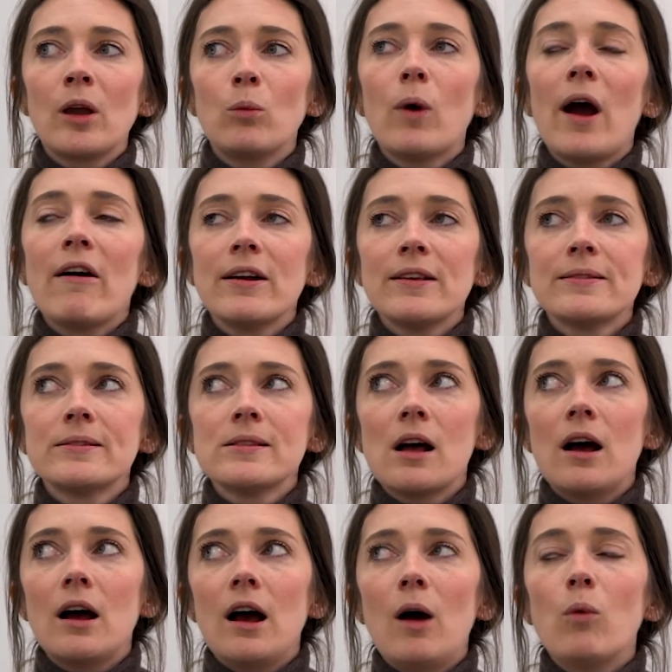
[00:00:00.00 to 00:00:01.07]
Whereas
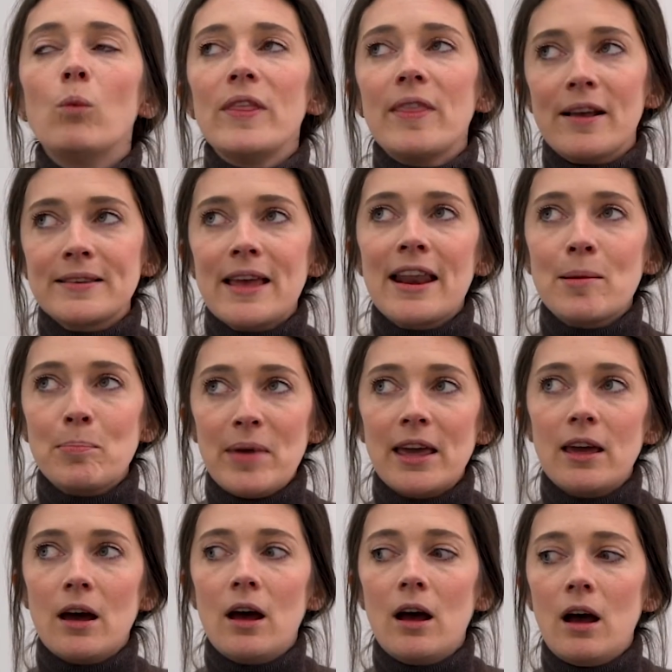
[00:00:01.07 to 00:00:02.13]
with us getting
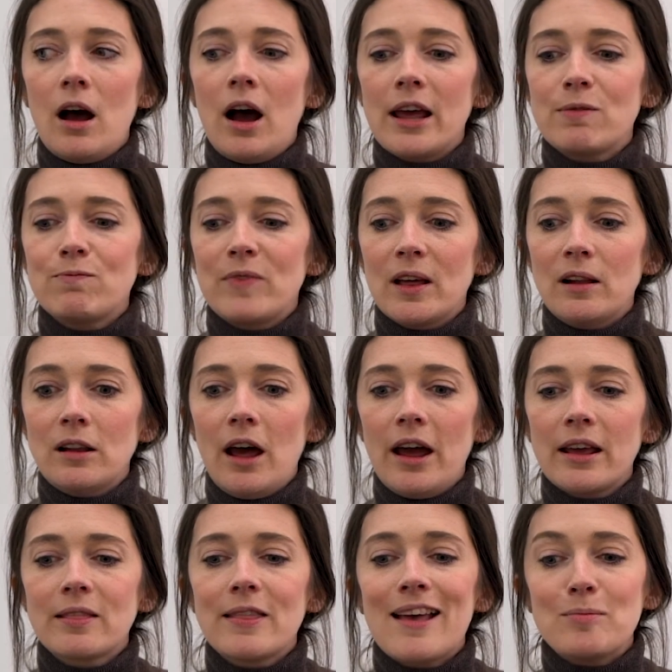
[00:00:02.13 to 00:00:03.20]
bigger, I feel
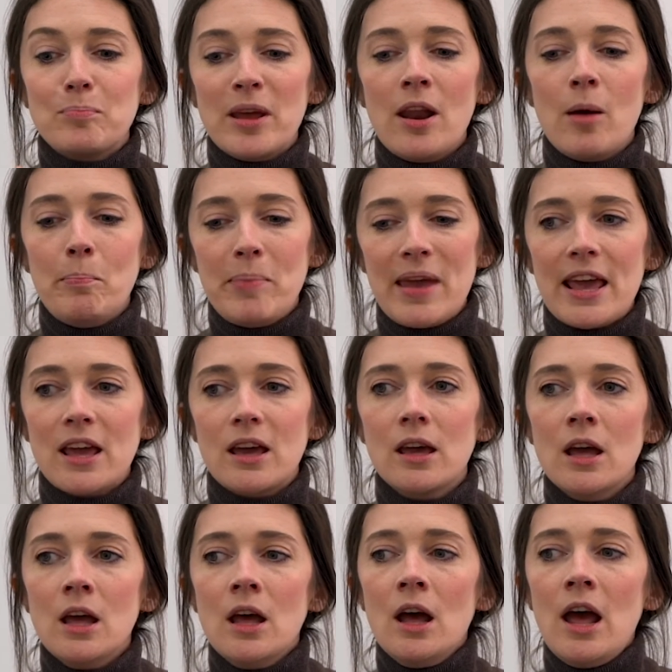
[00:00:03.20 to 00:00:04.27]
like there's been a big
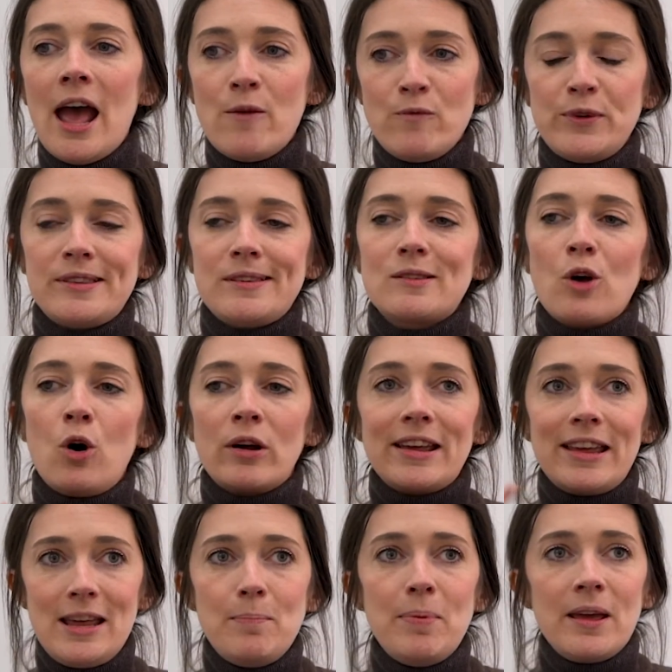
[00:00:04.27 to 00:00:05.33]
emphasis on
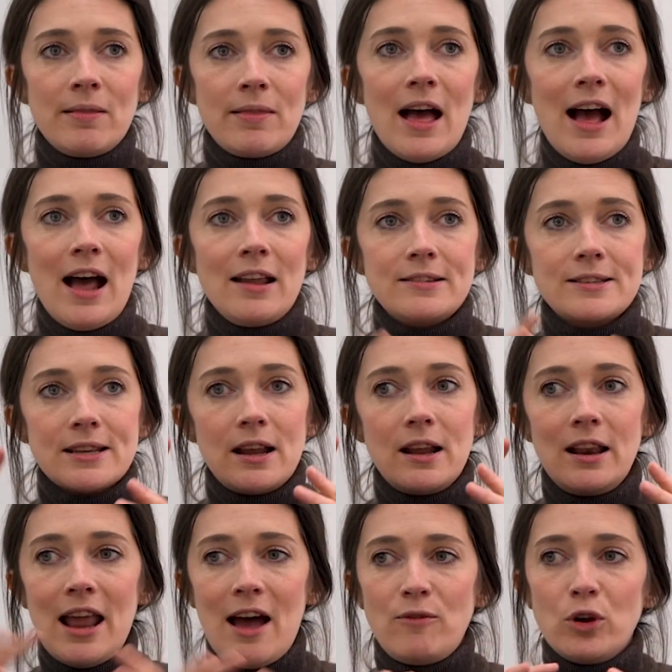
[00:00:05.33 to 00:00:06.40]
keeping that
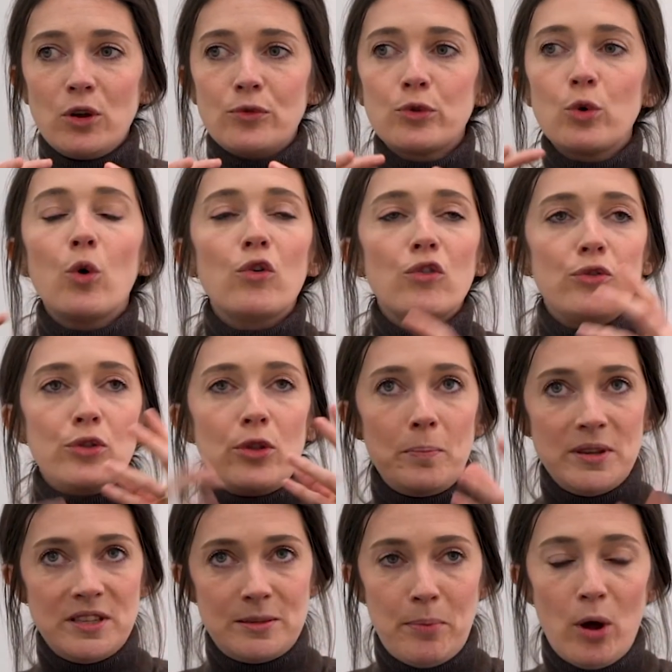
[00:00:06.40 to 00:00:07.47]
level of sort of the
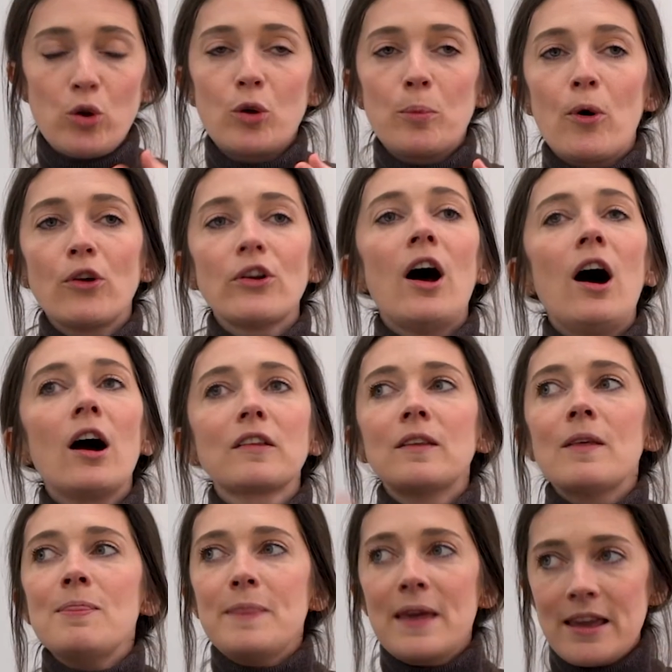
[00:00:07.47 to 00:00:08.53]
bespoke product,
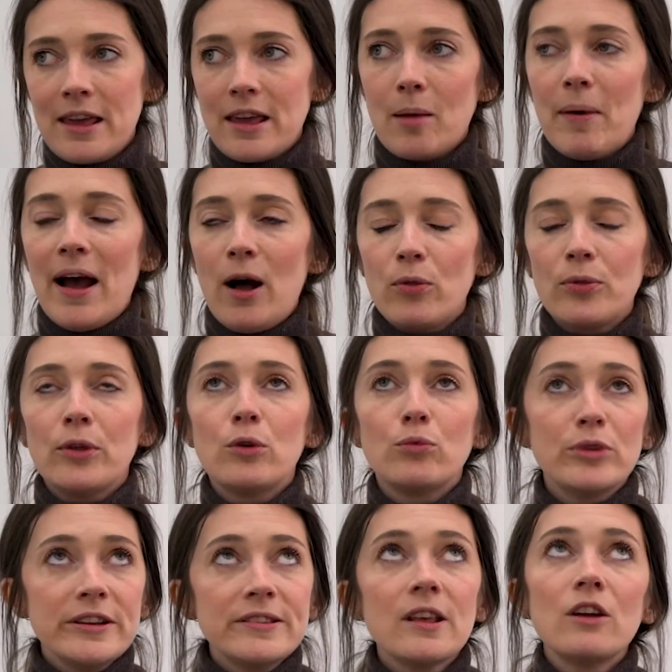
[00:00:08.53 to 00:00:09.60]
and thinking about the
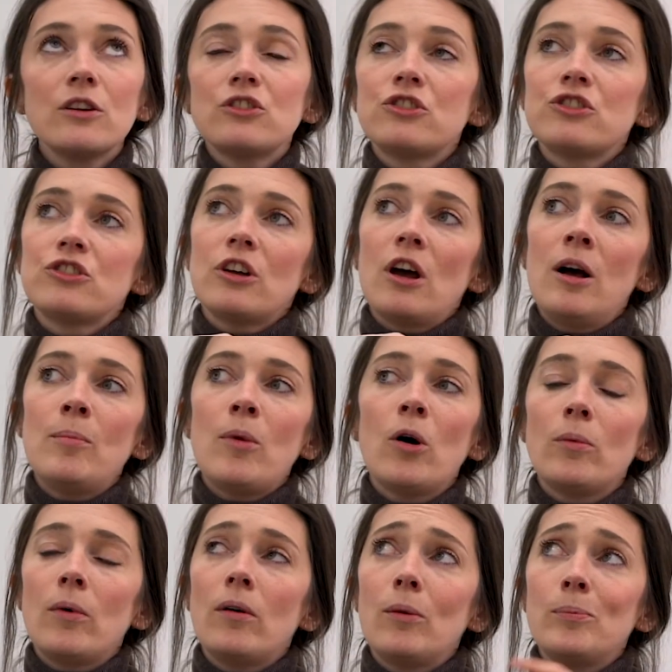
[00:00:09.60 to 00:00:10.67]
research
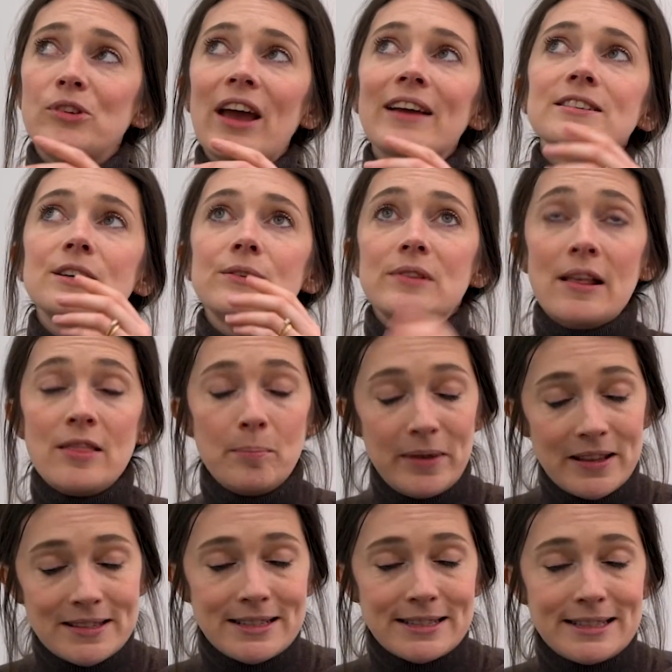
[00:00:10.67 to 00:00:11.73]
objectives and the
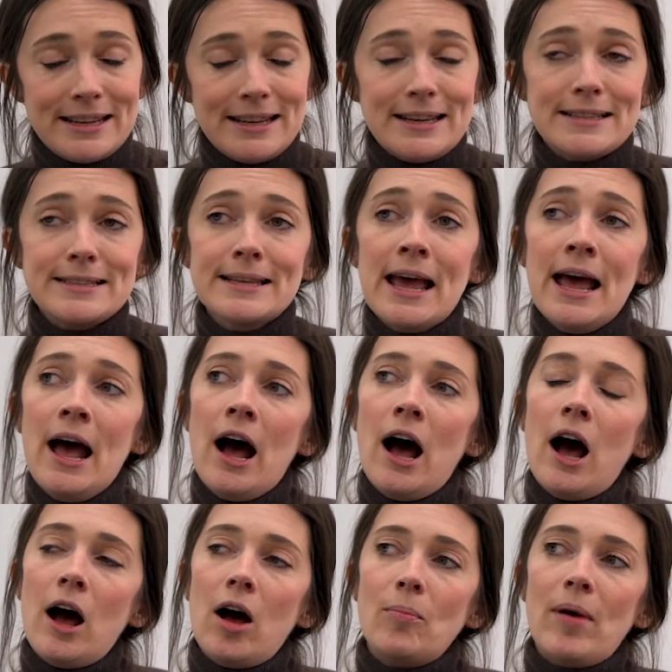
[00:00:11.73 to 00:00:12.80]
business needs,
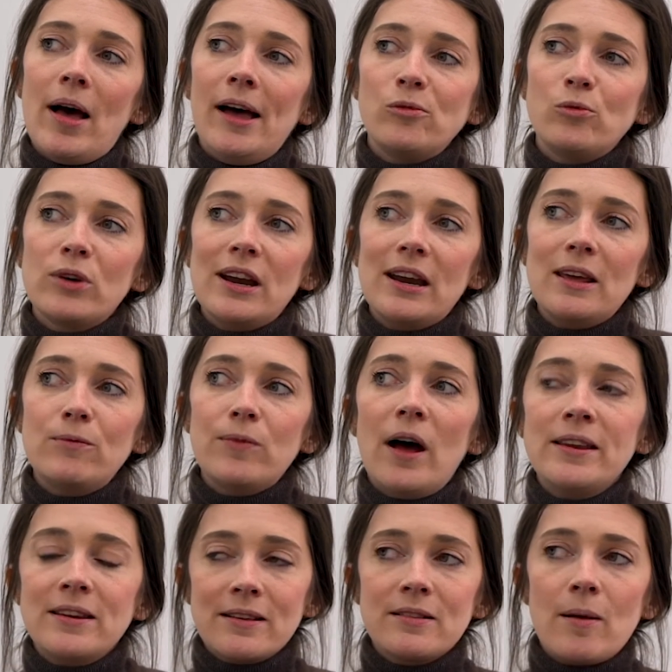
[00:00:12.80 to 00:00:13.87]
and really
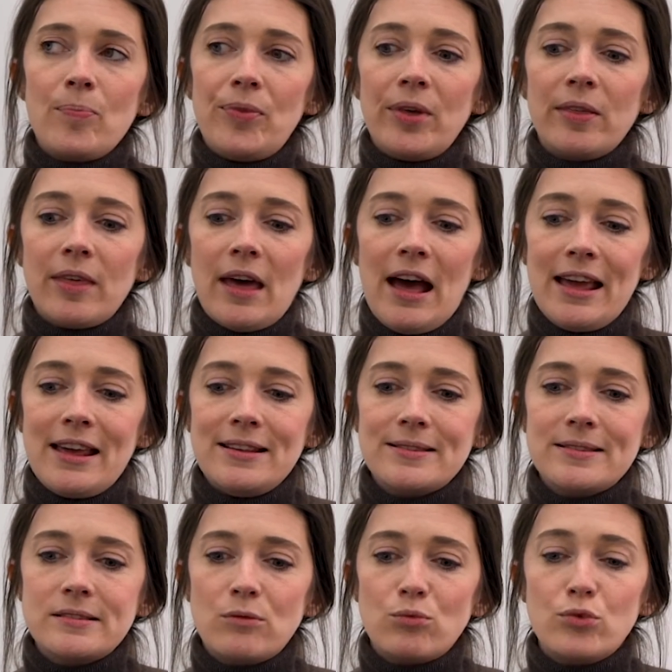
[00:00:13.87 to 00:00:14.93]
finding something that
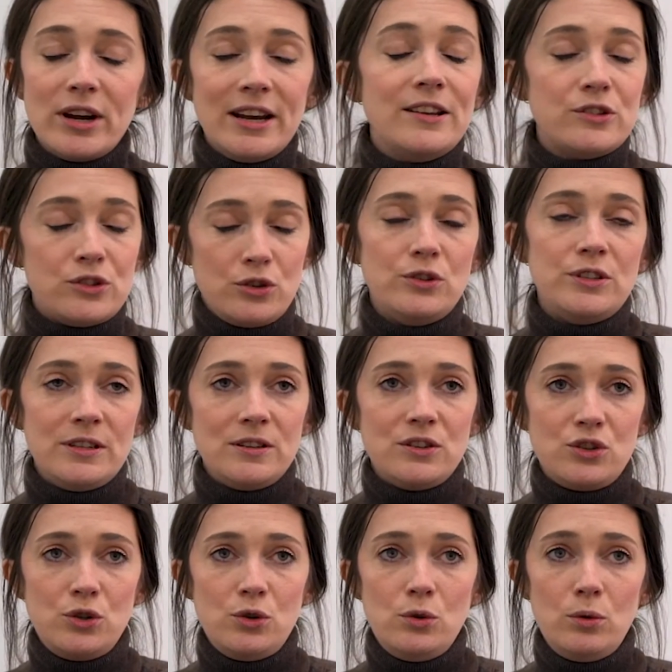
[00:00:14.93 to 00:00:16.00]
is really suited
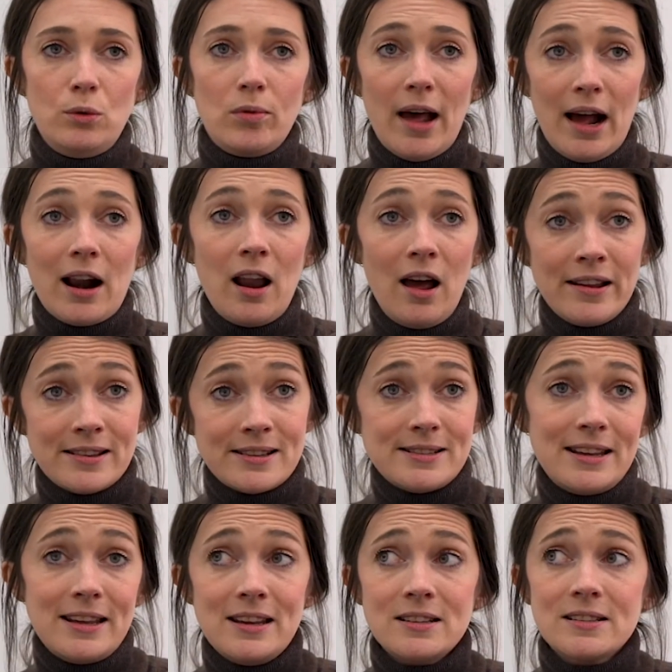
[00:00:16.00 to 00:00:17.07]
to that client's
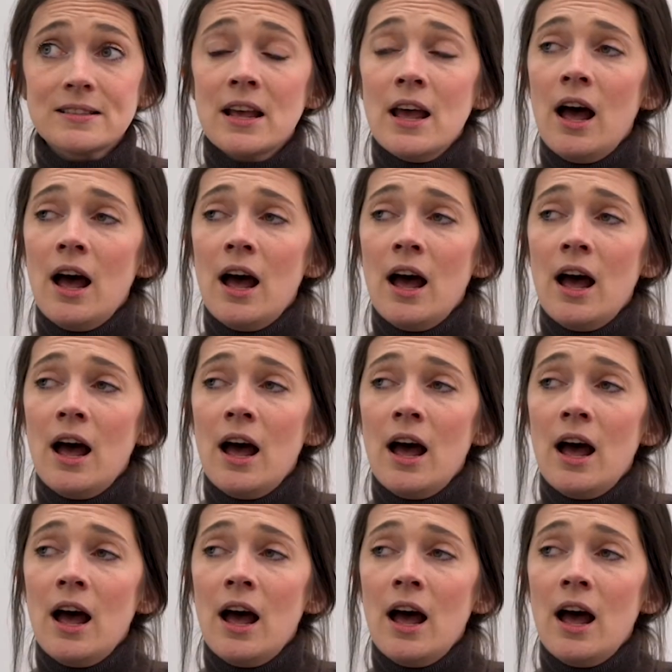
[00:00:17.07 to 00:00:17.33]
needs.